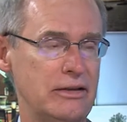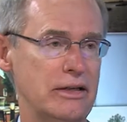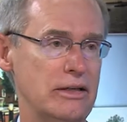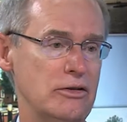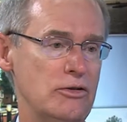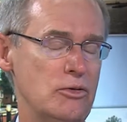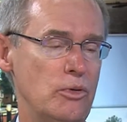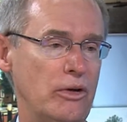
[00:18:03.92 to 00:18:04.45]

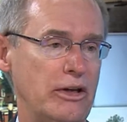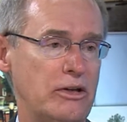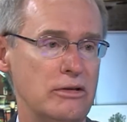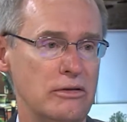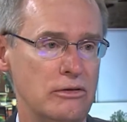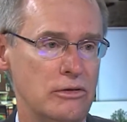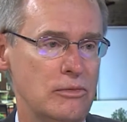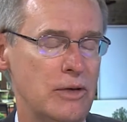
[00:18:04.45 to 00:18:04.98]
that you really
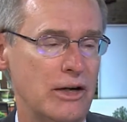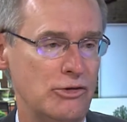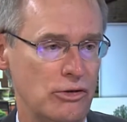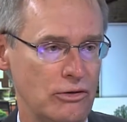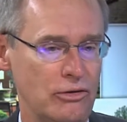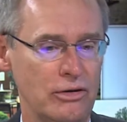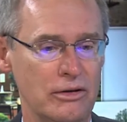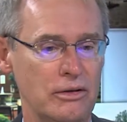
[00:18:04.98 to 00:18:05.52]
couldn't do much
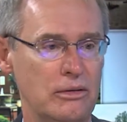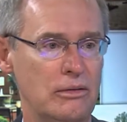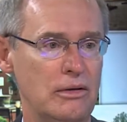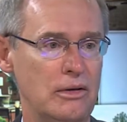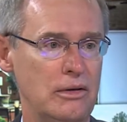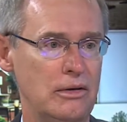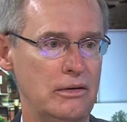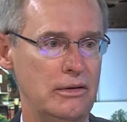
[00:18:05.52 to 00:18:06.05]
until
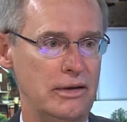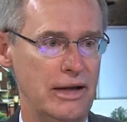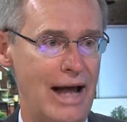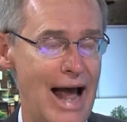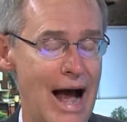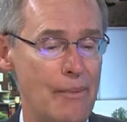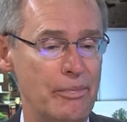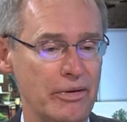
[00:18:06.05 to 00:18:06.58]
it
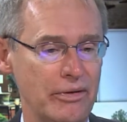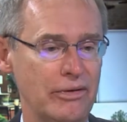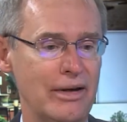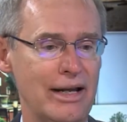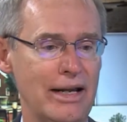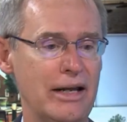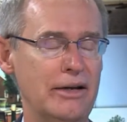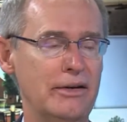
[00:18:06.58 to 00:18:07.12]
happened.
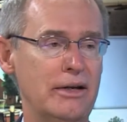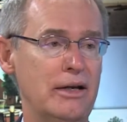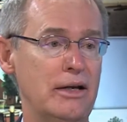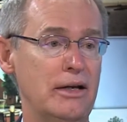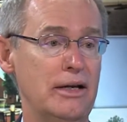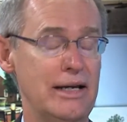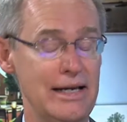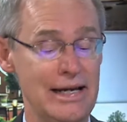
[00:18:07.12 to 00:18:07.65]
And
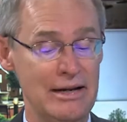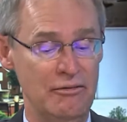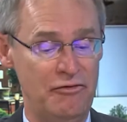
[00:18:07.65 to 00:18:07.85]
in